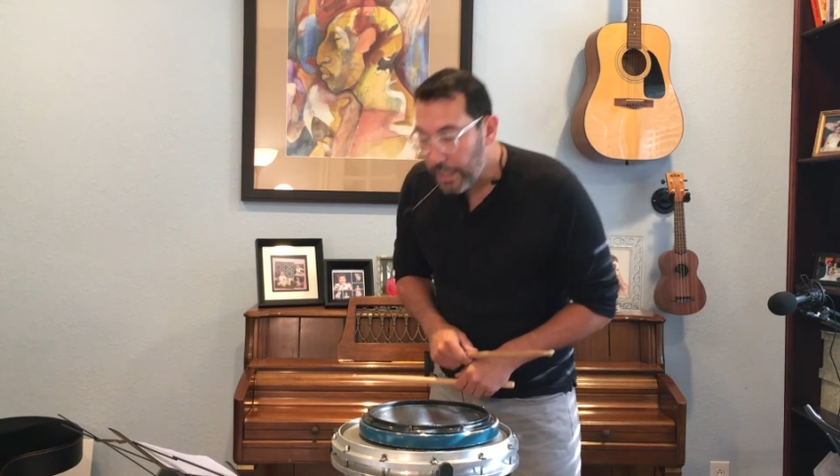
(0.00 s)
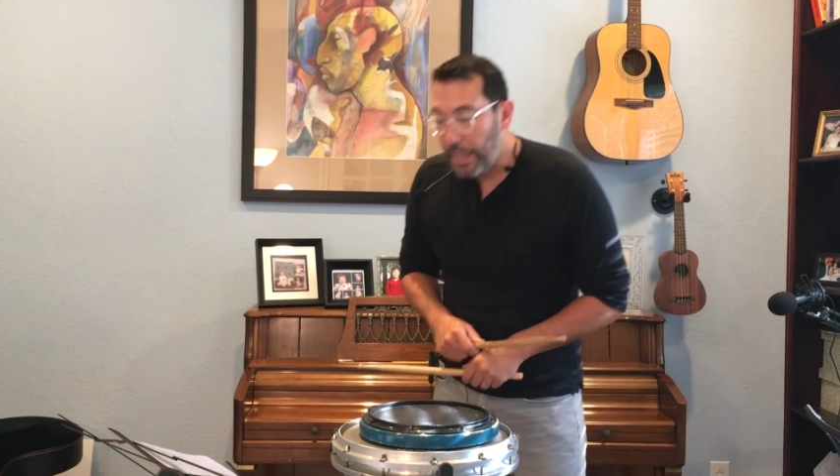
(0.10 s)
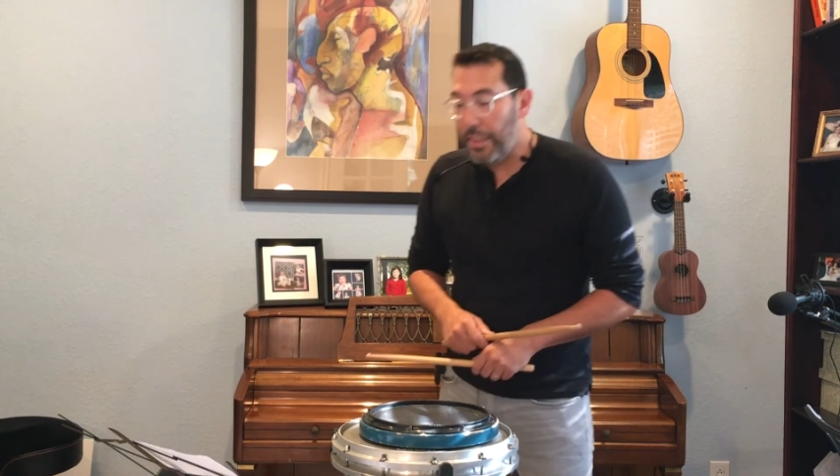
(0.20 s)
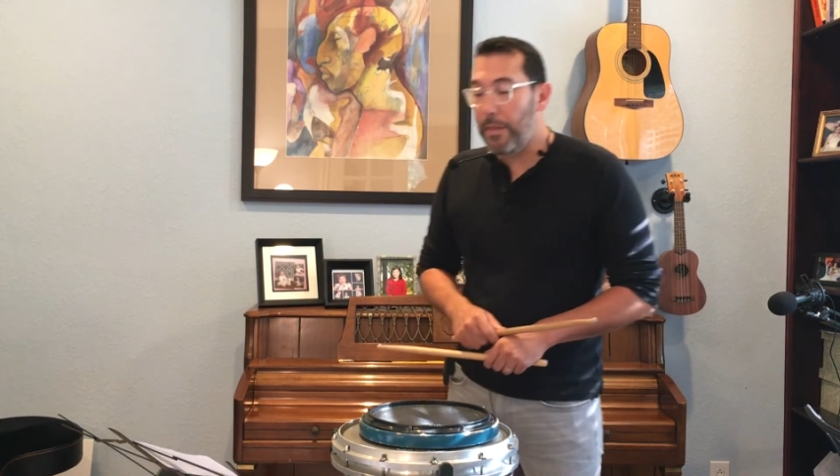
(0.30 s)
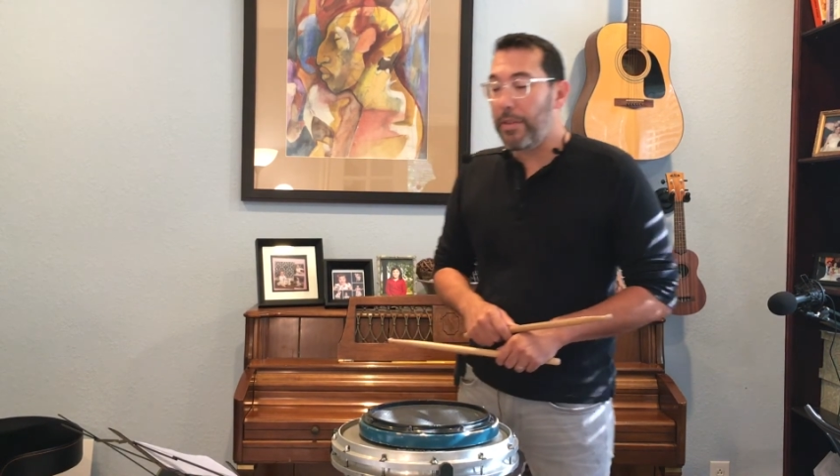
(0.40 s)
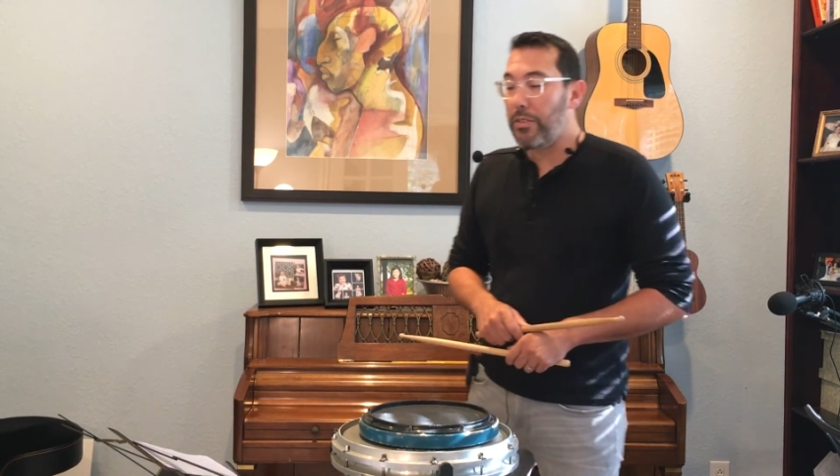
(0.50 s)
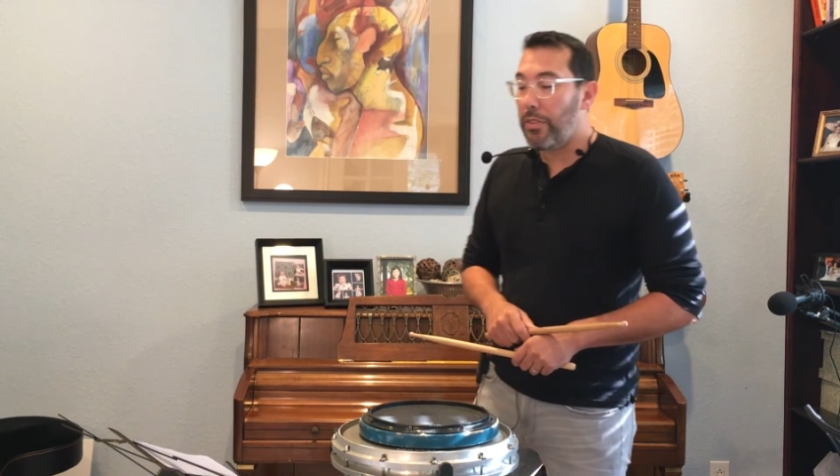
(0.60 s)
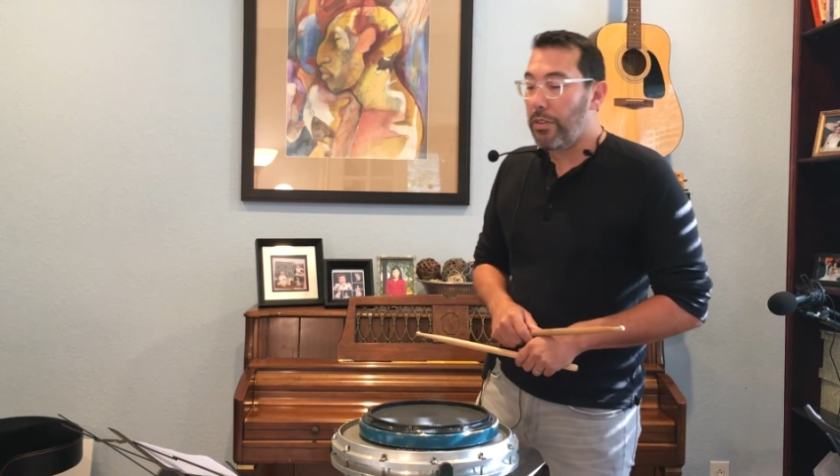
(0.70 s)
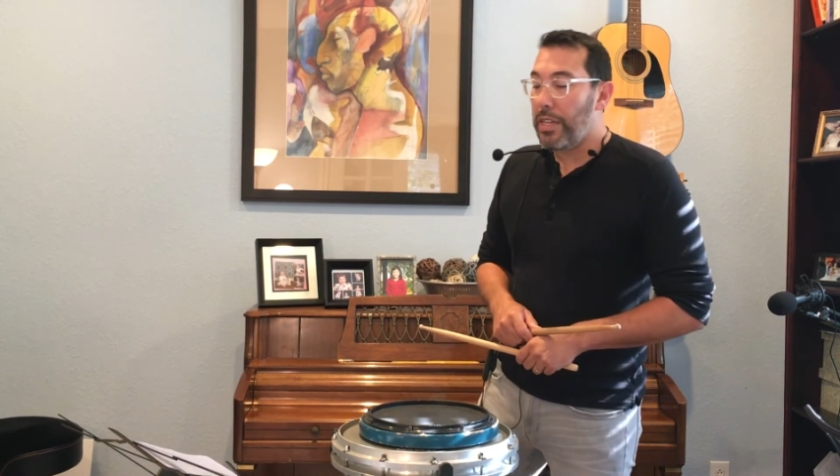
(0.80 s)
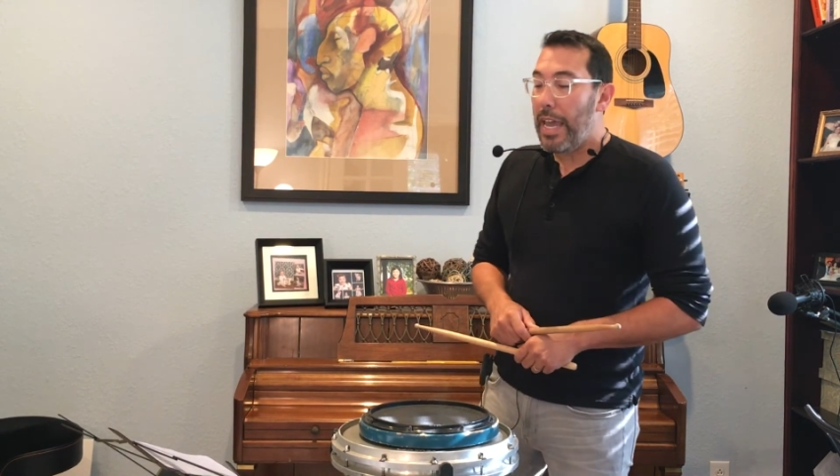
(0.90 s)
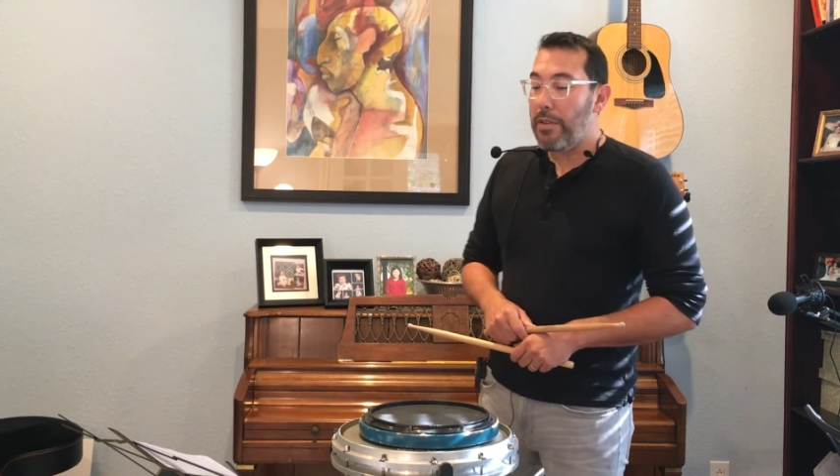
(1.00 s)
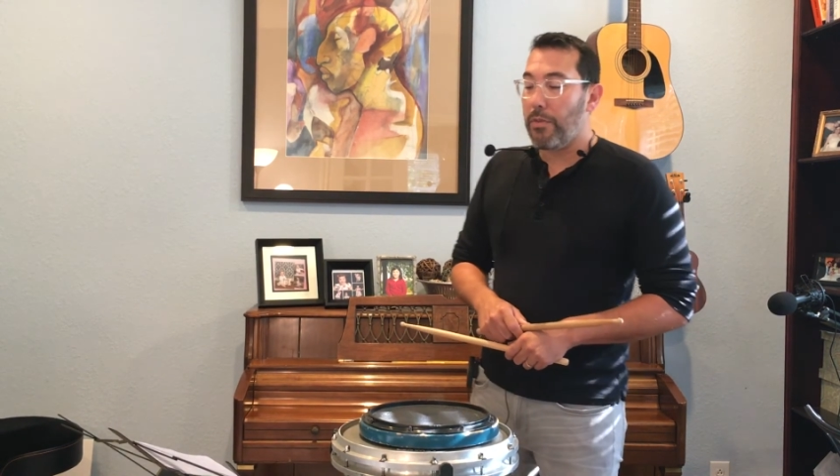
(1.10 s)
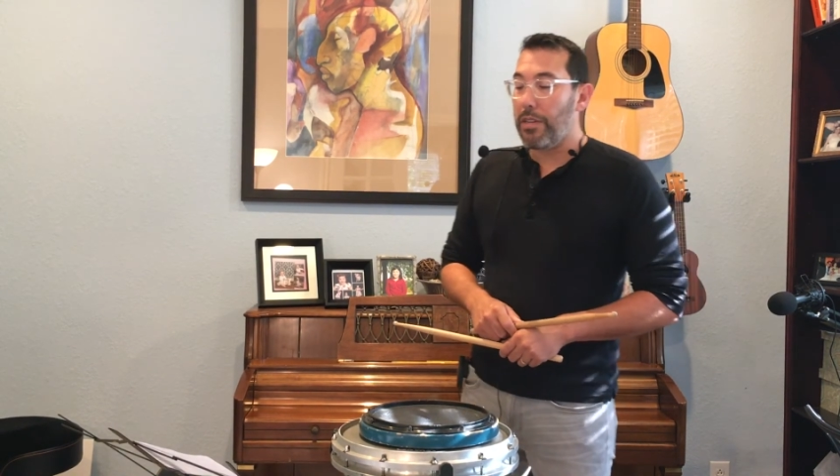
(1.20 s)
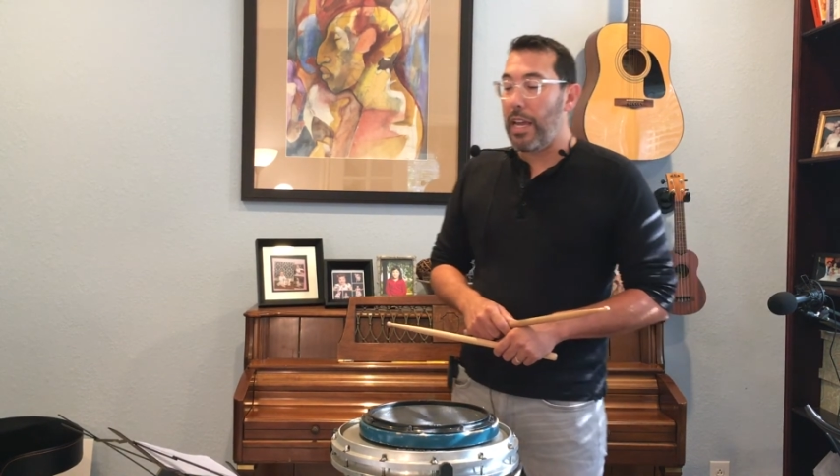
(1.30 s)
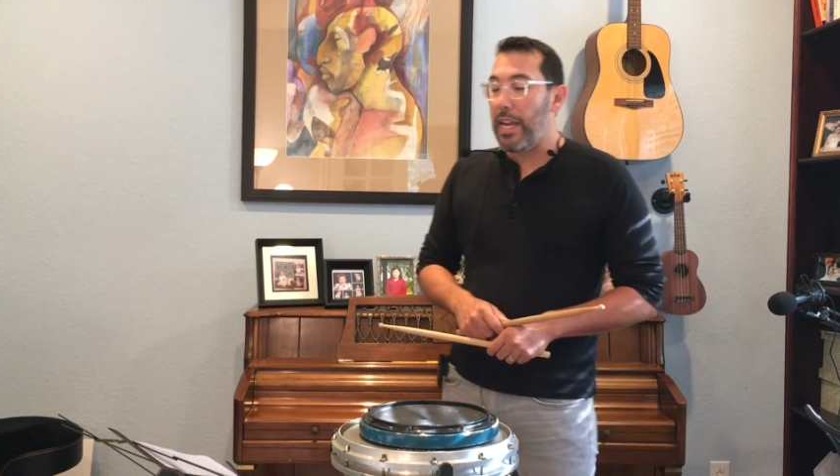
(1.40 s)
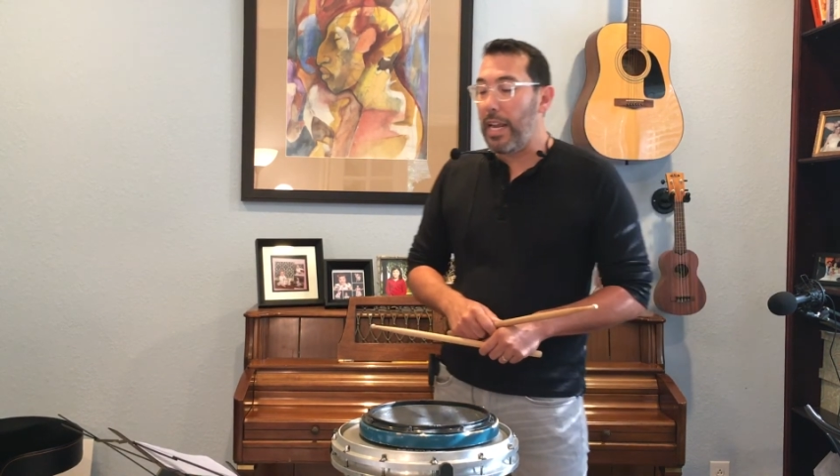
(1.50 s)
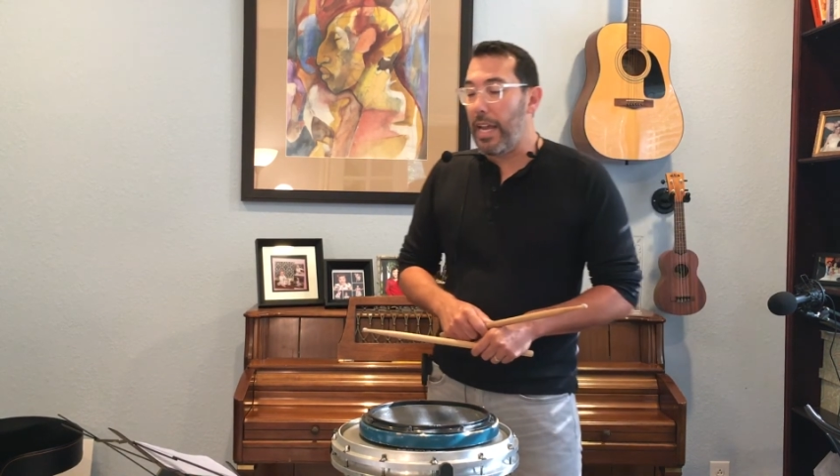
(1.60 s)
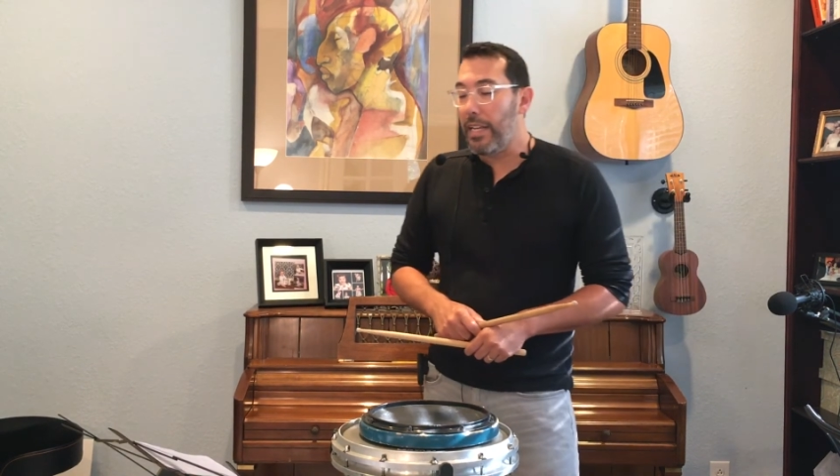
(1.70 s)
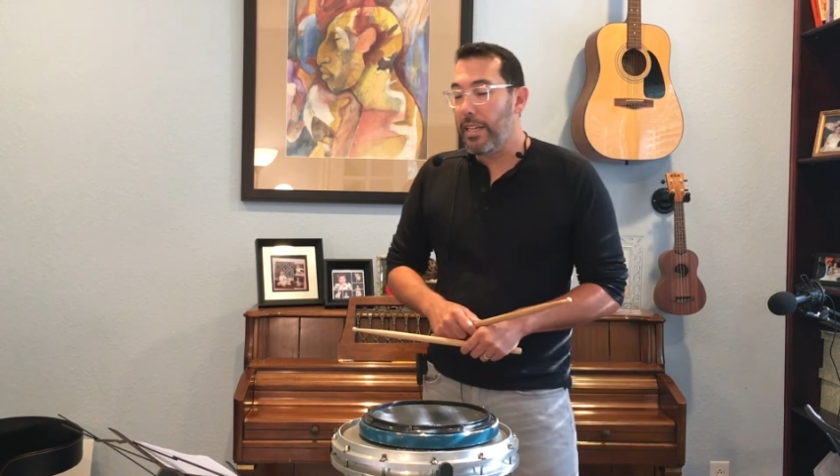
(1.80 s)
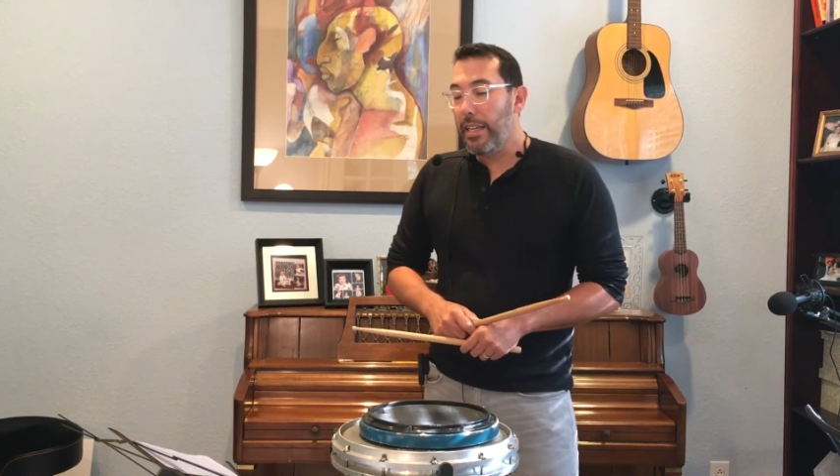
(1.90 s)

And then in measure 38, we're in 8/8,